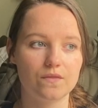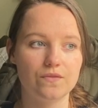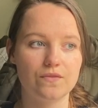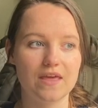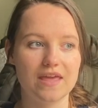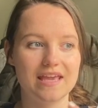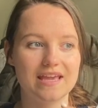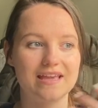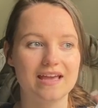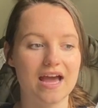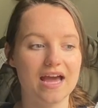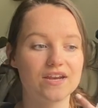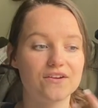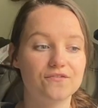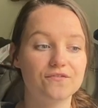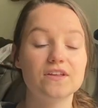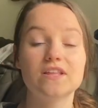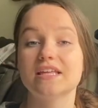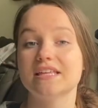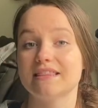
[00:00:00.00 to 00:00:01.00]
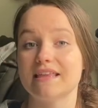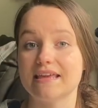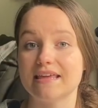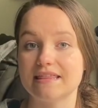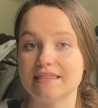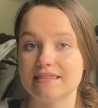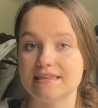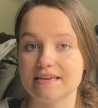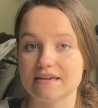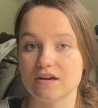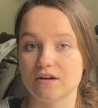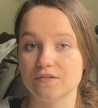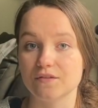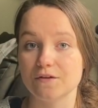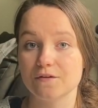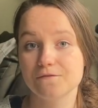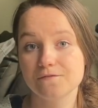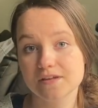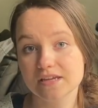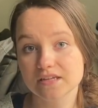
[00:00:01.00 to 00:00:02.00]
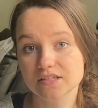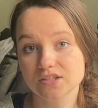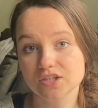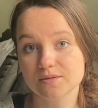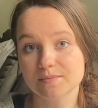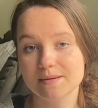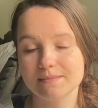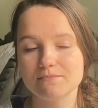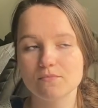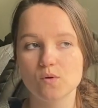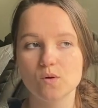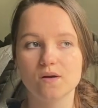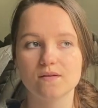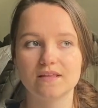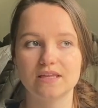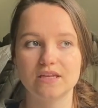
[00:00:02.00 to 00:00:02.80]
they kind of feel like they can think on their feet a little bit more.